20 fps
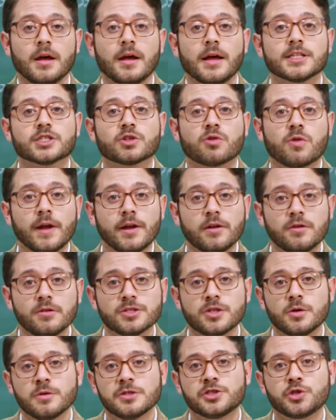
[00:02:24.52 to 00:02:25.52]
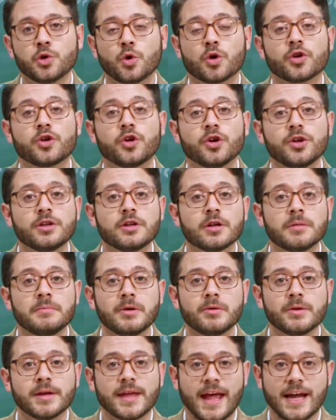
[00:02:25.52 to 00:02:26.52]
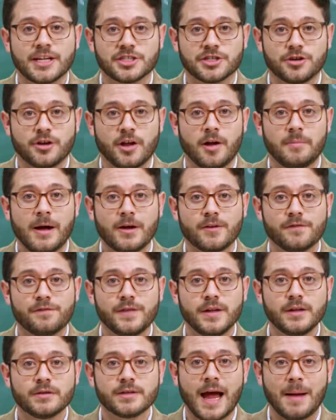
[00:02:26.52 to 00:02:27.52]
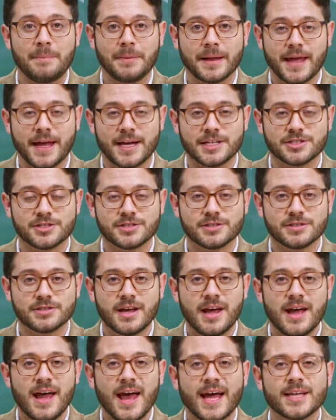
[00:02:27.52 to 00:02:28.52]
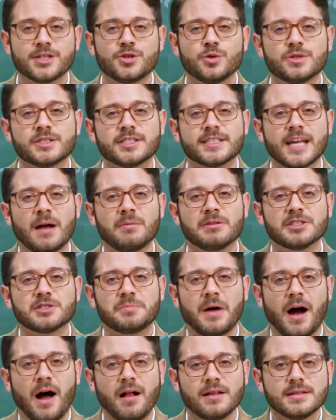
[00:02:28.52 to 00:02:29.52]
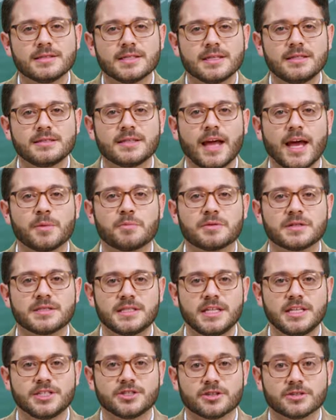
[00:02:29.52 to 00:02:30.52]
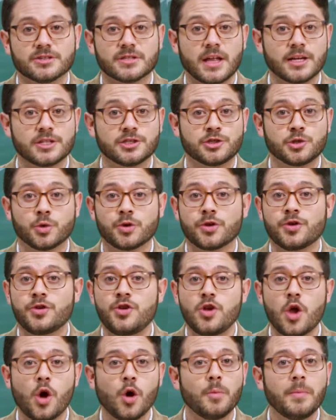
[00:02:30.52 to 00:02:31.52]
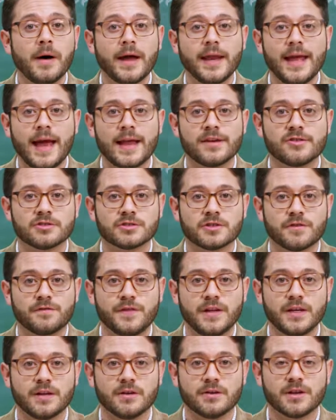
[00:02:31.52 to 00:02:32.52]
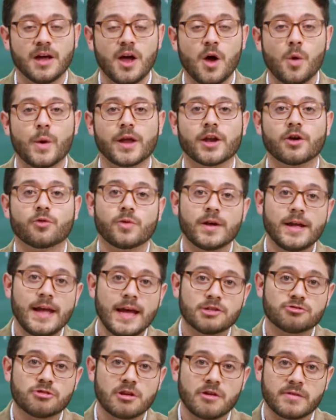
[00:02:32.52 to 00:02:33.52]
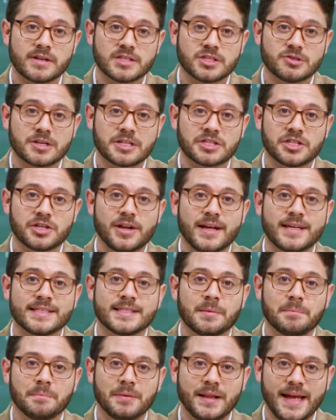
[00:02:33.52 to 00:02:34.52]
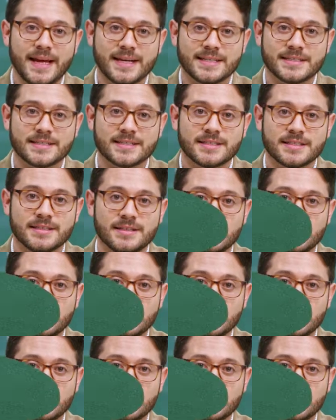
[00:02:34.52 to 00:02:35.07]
It's critical to ensure good communication about field applications and to establish policies and procedures that ensure nobody enters a field when a re-entry restriction is in place.